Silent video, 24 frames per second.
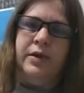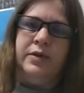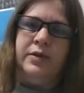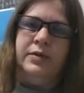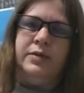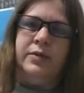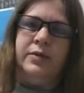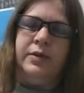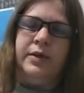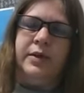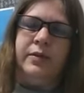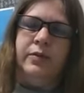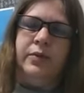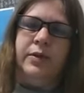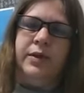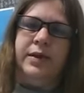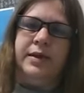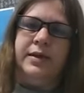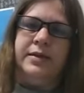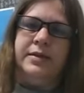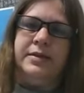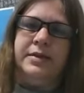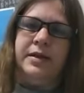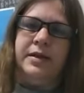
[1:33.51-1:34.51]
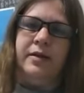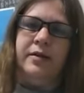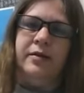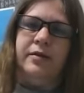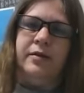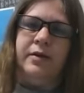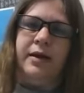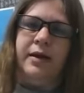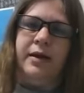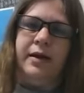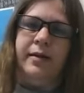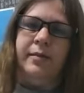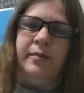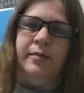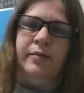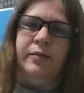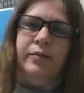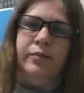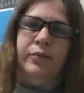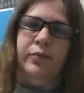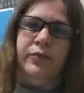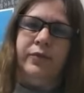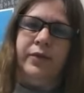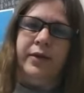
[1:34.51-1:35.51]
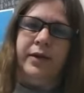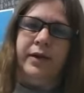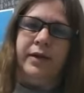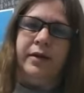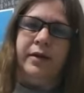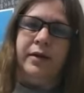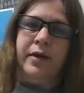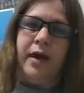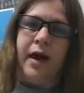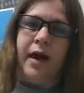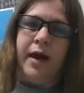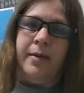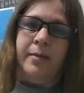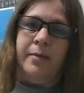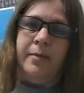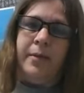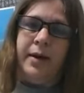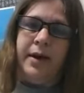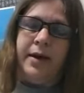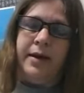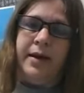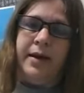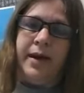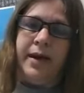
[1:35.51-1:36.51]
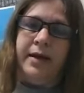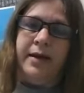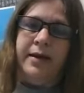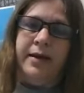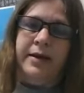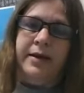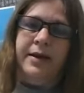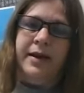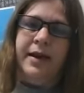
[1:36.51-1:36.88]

so that we can start moving on Monday.